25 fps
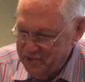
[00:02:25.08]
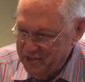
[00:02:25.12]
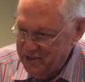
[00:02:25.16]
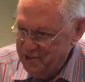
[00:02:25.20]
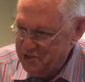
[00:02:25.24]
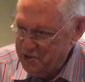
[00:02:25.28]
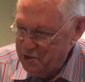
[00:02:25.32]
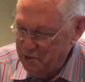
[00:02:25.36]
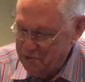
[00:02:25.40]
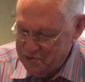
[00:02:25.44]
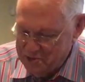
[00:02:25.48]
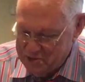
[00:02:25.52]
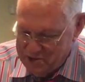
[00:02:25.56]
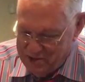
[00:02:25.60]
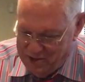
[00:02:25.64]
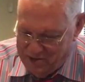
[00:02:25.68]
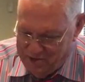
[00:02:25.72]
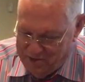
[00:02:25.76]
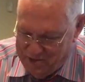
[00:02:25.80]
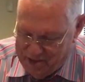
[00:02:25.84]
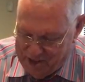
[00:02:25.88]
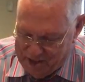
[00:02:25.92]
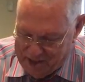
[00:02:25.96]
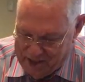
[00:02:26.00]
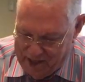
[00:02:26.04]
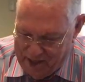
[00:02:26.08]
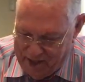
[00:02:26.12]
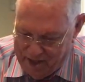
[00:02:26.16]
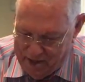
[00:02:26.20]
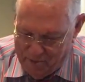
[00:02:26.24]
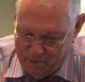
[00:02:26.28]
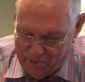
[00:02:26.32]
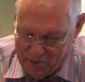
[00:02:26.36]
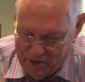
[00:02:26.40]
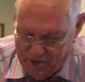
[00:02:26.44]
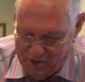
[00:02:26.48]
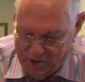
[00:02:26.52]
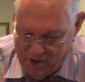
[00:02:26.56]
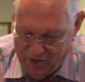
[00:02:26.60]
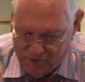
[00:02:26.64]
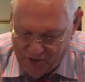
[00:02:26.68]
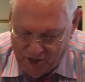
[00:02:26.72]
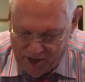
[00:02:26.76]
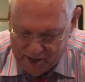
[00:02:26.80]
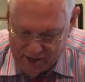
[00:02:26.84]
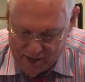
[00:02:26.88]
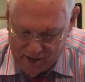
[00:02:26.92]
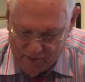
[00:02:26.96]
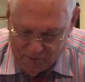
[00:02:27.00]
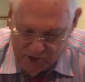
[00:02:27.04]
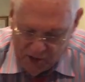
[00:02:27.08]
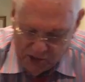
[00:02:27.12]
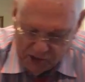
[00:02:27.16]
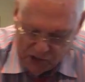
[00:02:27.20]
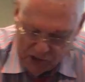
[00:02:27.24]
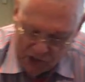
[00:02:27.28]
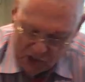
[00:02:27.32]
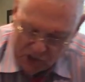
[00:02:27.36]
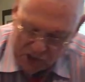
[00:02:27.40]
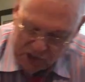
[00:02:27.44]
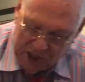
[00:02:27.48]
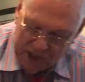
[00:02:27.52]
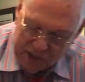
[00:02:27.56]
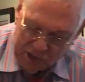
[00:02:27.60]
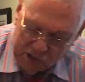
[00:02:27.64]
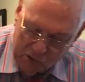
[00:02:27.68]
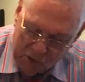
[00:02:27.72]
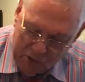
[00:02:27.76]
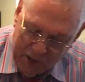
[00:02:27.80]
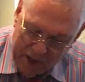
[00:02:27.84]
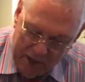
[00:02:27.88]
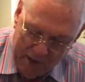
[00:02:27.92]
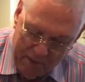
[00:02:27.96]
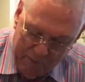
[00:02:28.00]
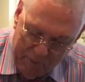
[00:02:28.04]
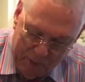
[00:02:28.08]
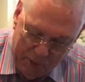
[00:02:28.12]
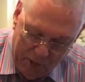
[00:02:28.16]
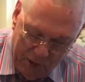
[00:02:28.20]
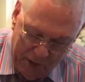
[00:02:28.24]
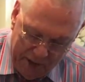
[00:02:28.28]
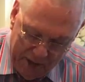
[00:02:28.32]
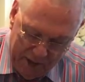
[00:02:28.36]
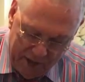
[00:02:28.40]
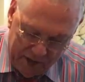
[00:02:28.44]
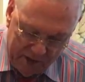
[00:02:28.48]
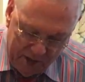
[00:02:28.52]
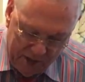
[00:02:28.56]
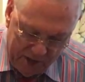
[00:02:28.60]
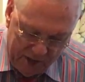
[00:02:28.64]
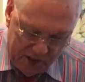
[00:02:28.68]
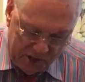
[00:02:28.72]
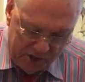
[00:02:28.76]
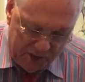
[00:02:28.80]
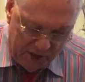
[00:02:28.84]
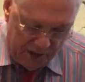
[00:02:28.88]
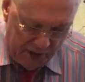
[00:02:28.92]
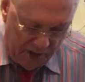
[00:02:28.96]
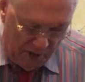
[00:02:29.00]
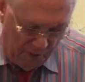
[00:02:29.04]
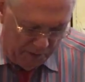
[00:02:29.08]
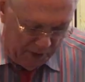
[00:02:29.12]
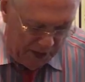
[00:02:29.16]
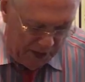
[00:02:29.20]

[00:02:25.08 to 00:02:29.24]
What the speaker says: So again, if I give, this is sensory input into this little